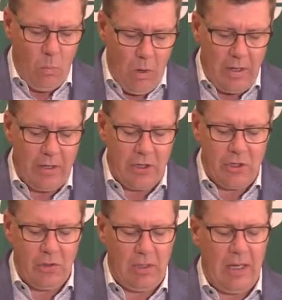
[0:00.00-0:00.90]
1
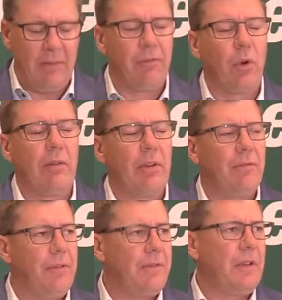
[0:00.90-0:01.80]
additional aide for every
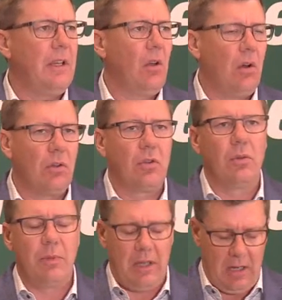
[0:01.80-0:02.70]
50
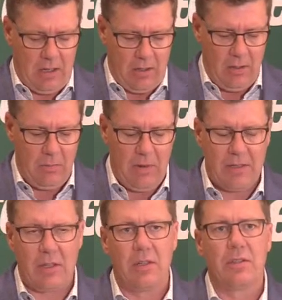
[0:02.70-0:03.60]
long-term care
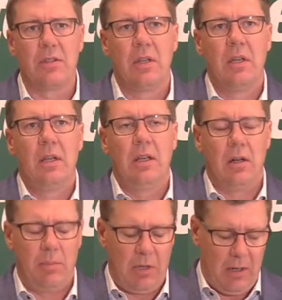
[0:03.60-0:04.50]
residents
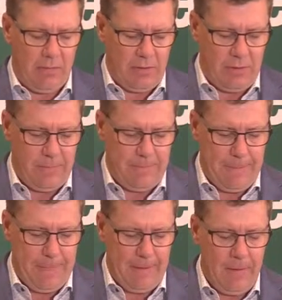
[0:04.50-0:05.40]
in our province.
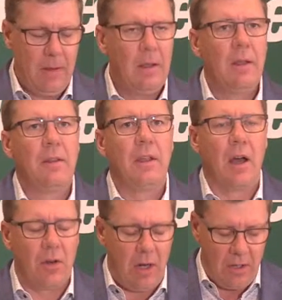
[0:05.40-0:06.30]

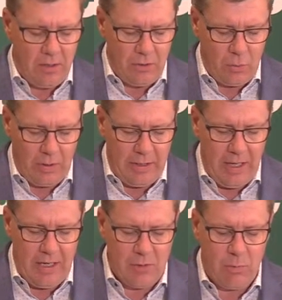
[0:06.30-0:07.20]
The other 120
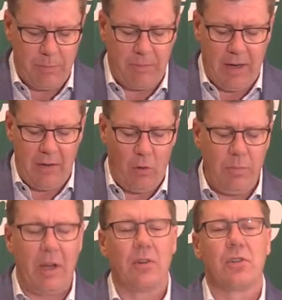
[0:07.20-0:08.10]
aides will provide
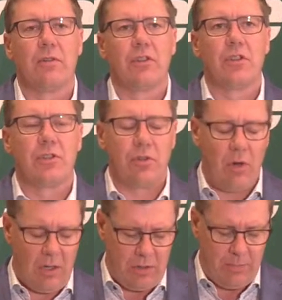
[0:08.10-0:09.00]
home care services
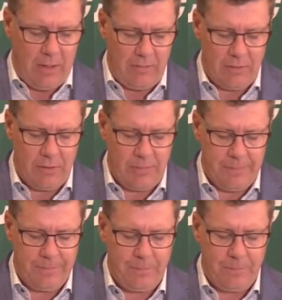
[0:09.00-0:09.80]
across the province.